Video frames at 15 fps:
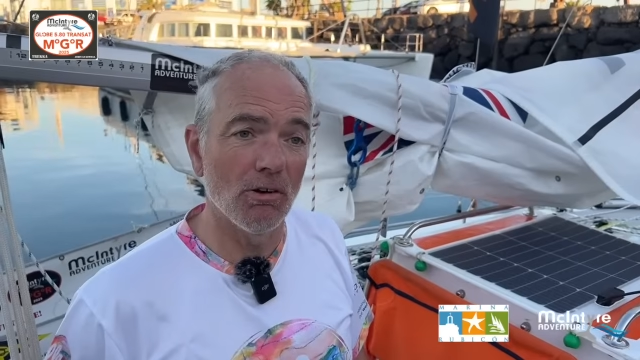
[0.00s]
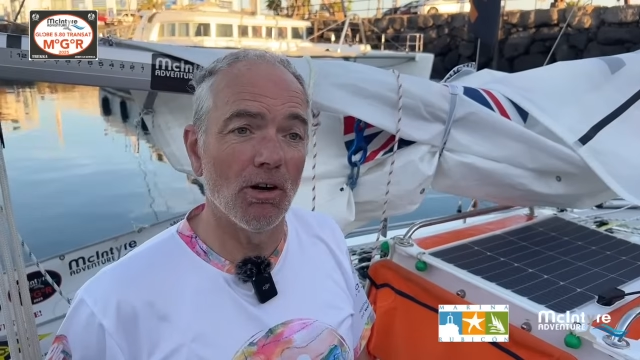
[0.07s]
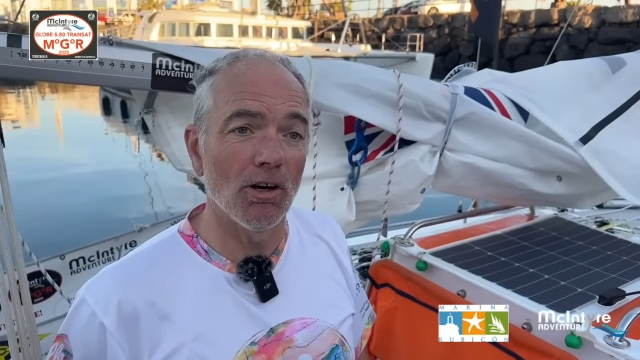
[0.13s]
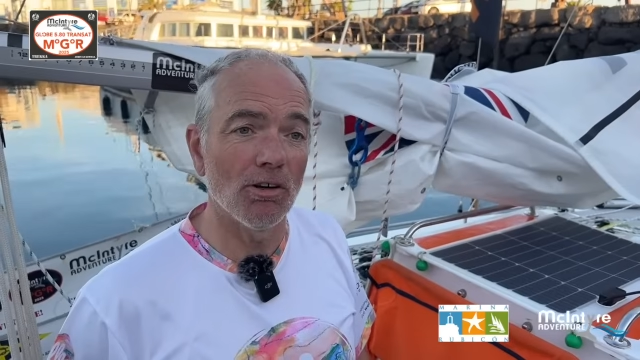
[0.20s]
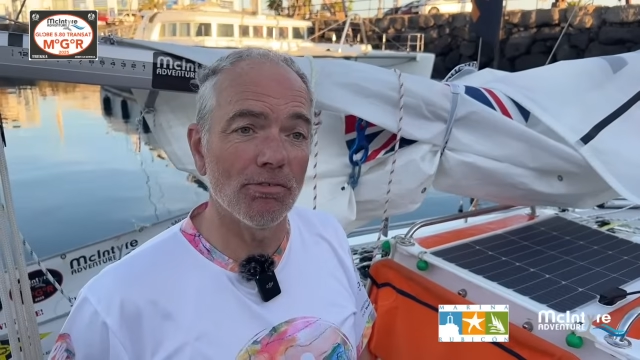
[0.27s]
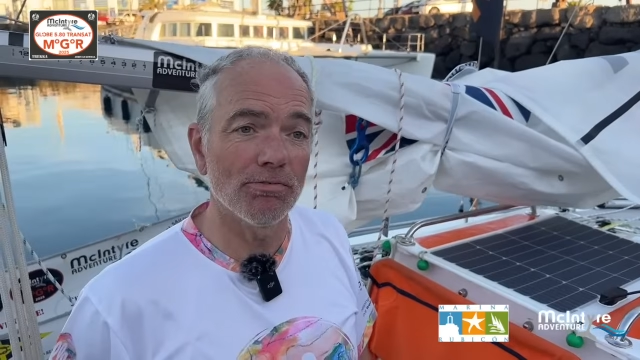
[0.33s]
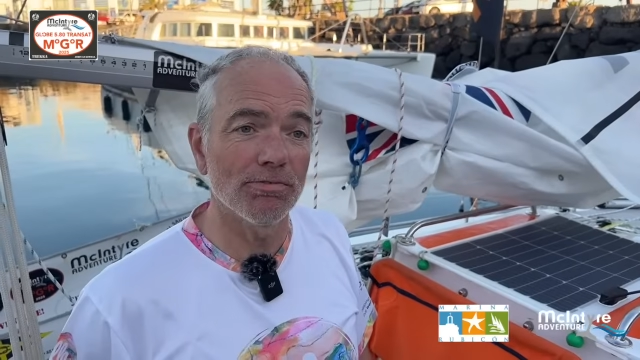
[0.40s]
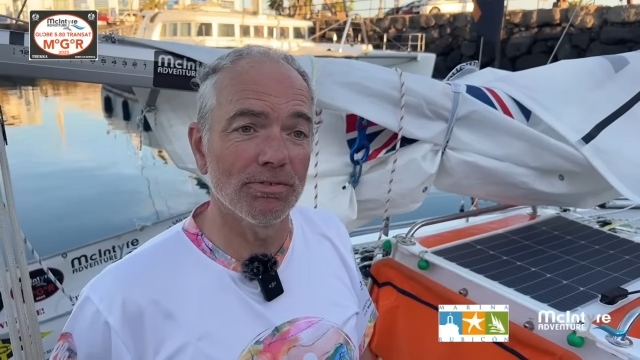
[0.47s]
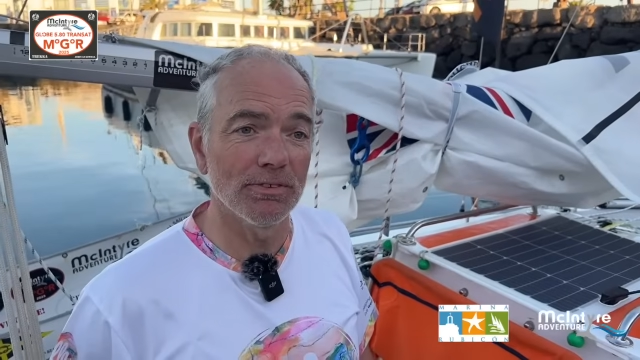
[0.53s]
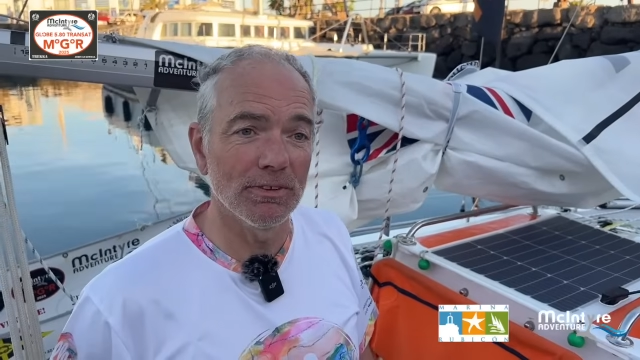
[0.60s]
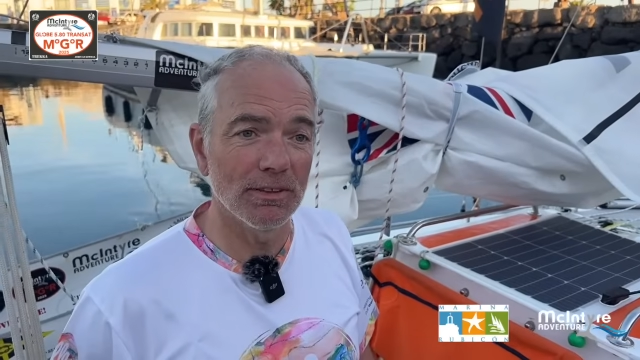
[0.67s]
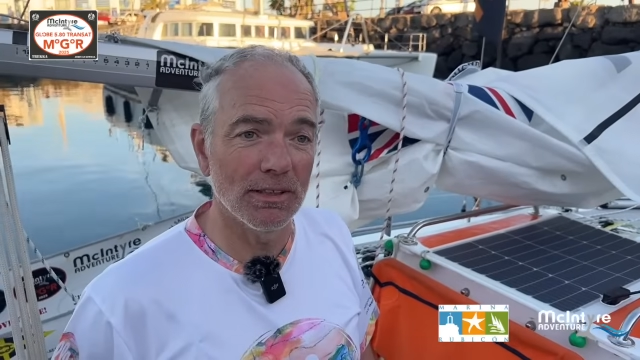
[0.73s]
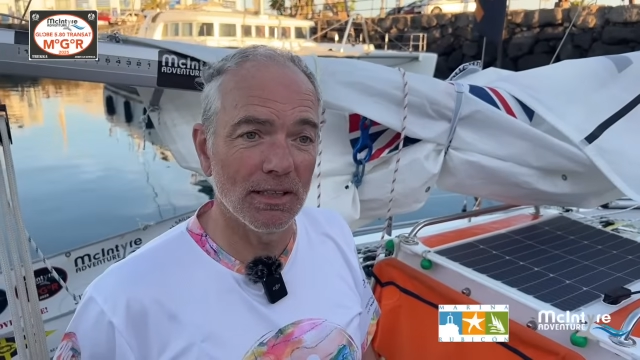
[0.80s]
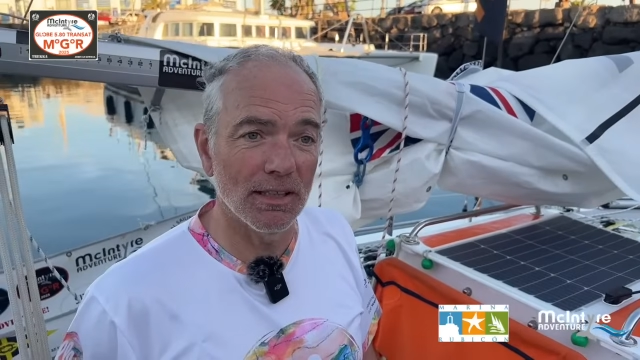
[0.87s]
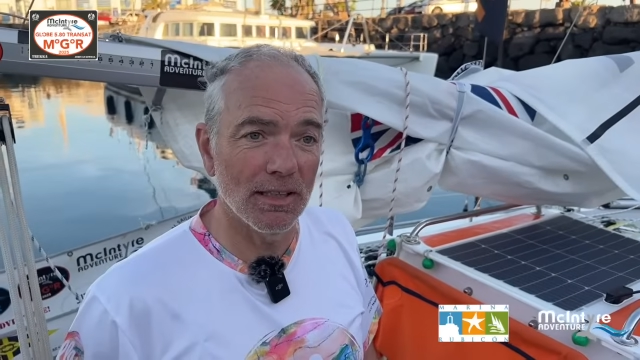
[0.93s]
off.
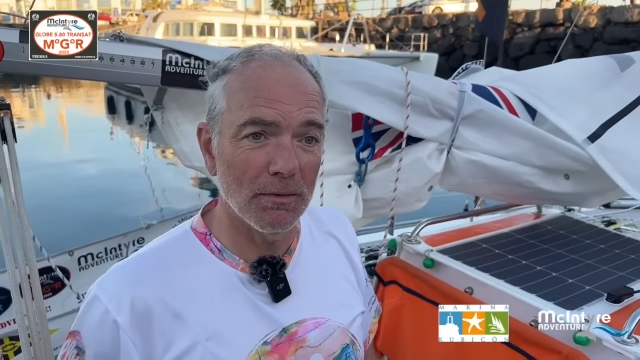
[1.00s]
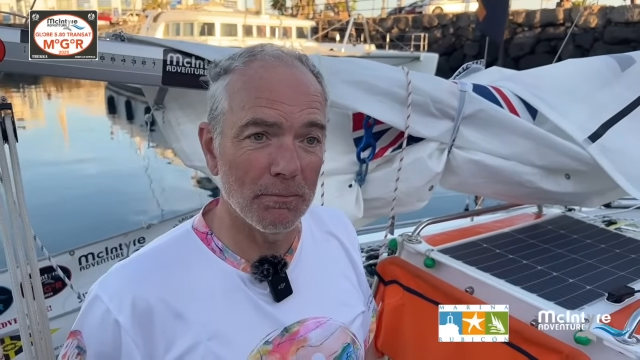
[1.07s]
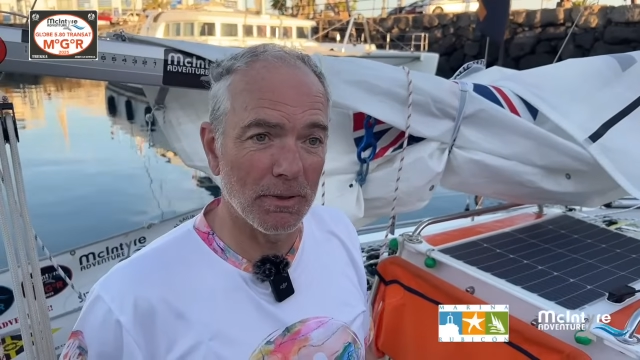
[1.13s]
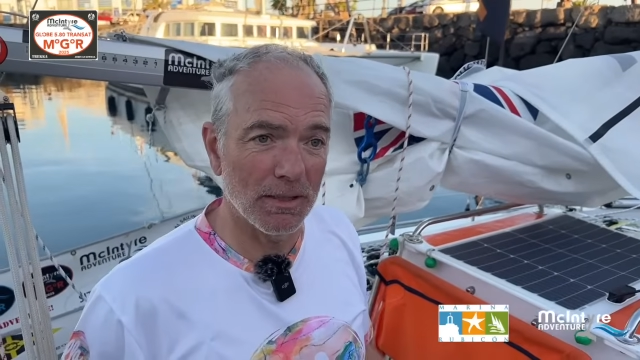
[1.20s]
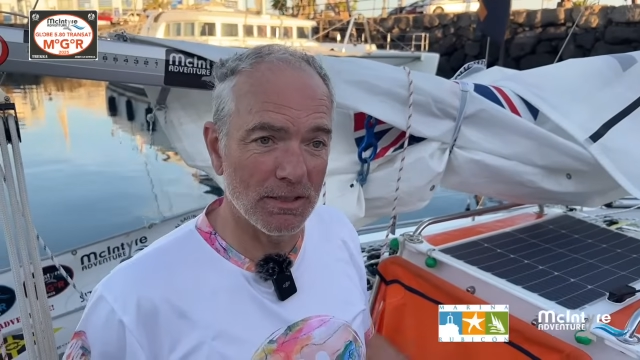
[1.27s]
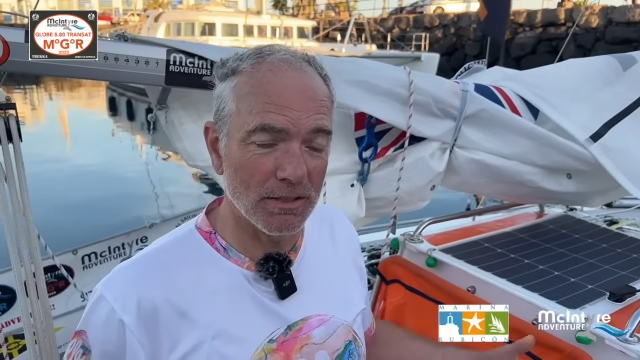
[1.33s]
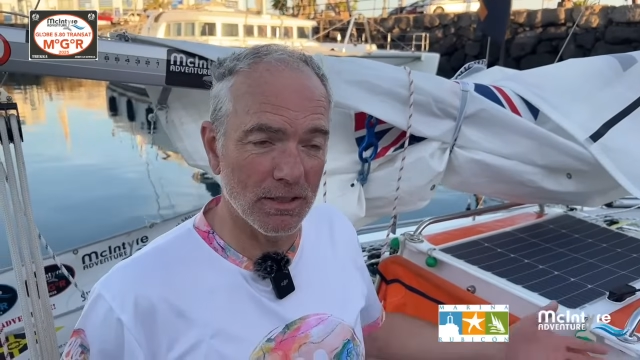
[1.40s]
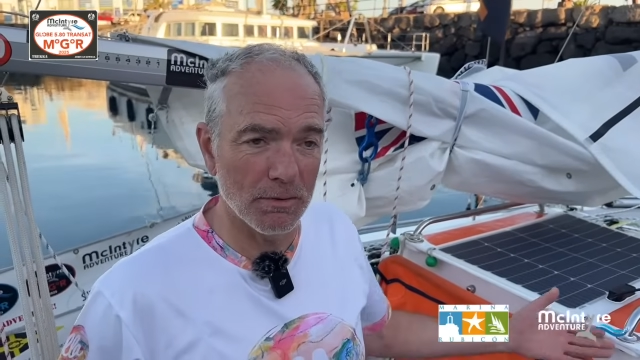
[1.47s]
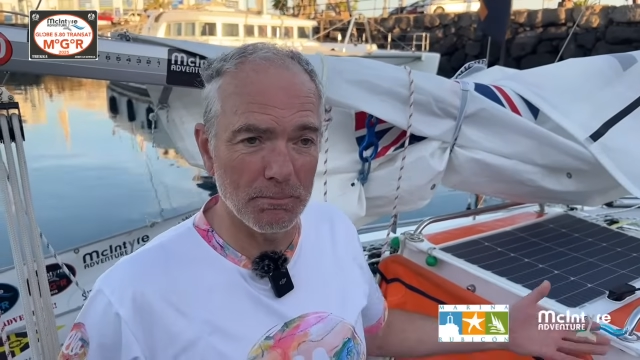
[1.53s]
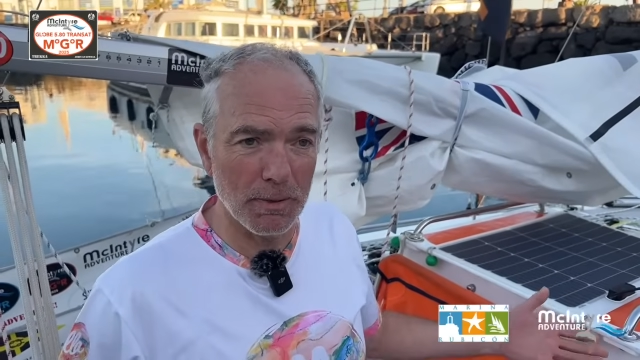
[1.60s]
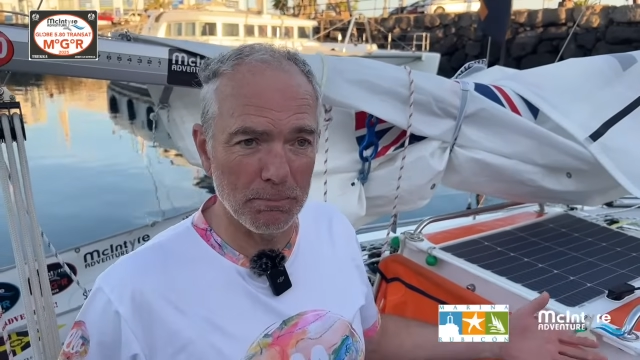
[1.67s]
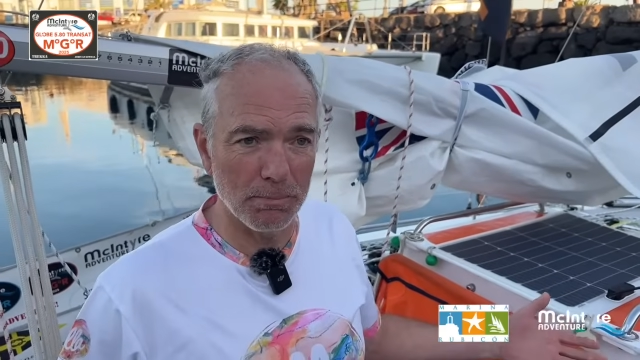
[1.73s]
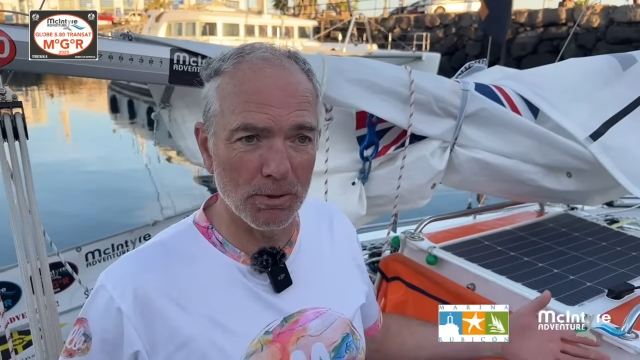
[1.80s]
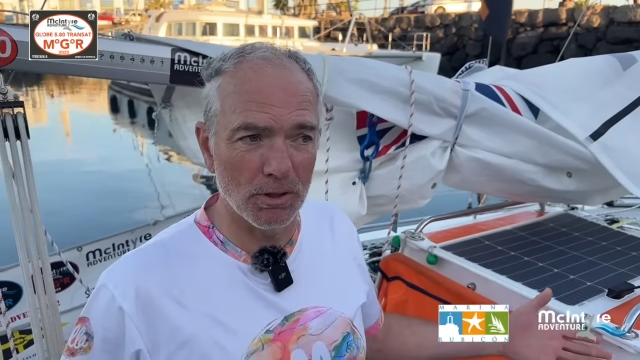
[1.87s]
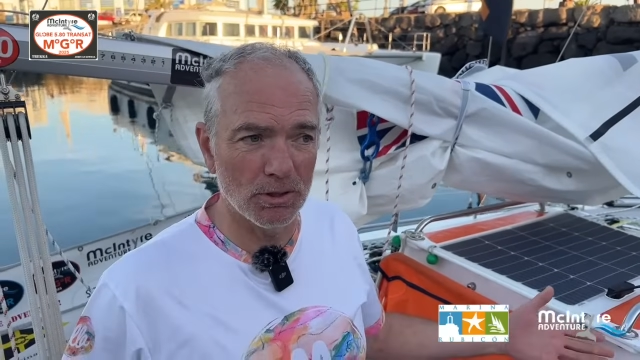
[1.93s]
I'd turn my
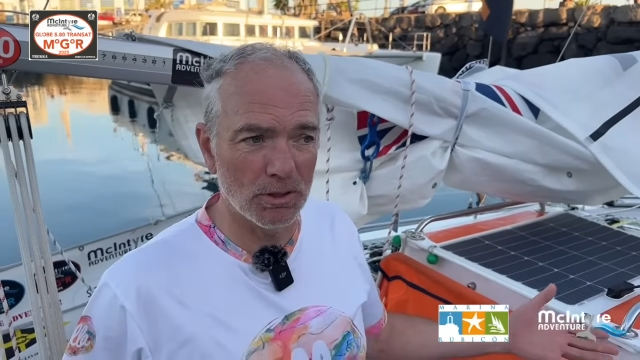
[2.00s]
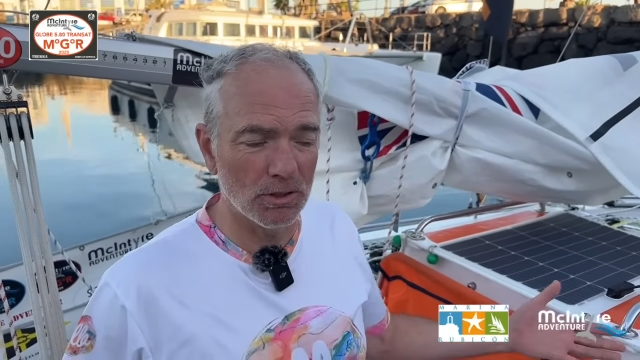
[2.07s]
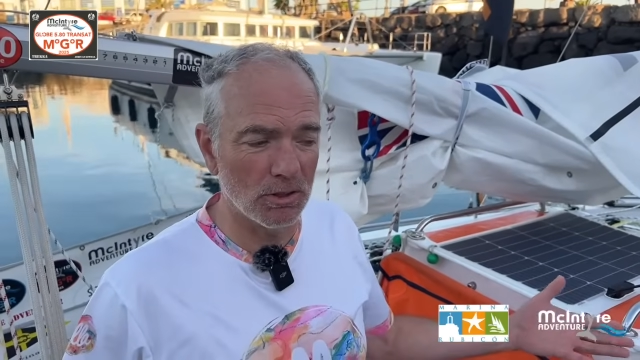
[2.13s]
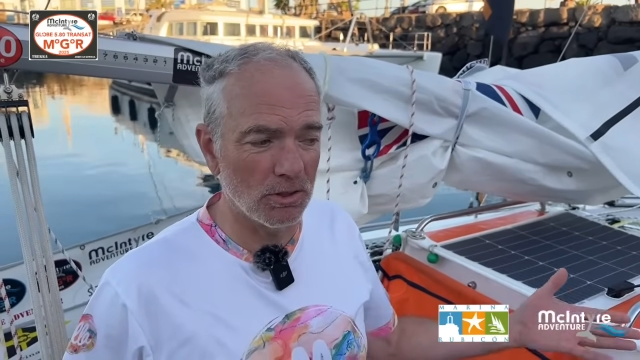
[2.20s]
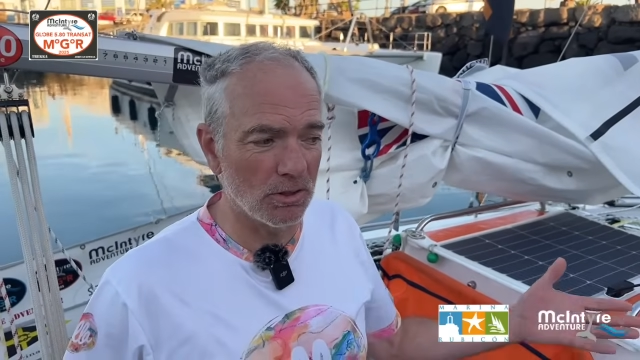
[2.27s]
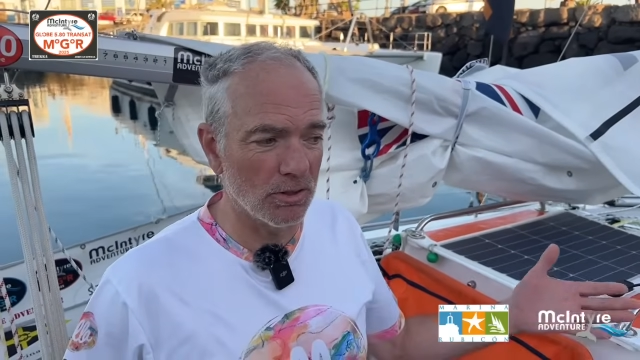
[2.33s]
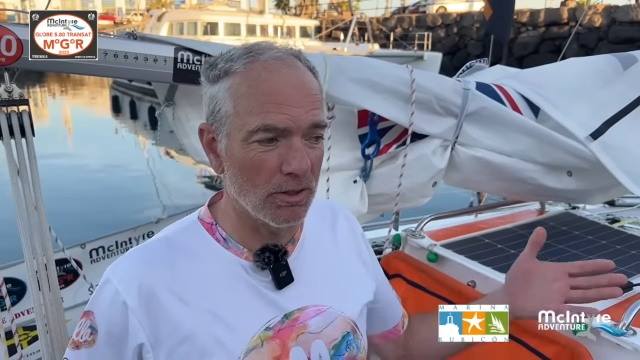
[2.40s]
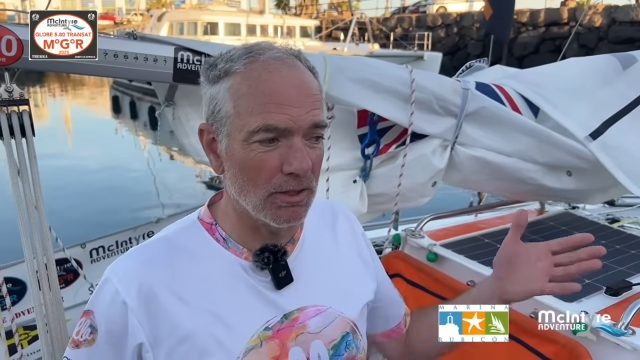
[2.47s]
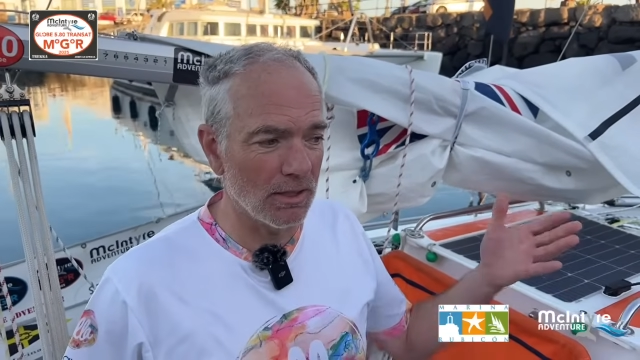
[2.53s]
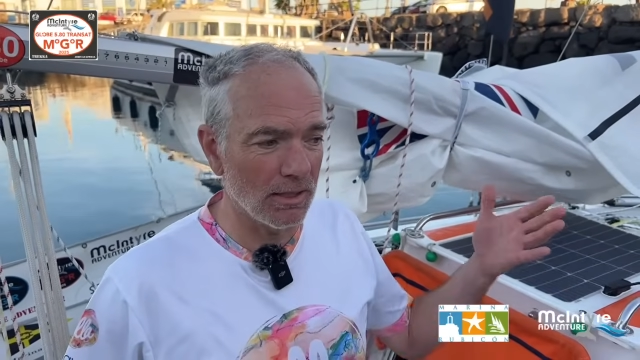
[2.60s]
plotter on,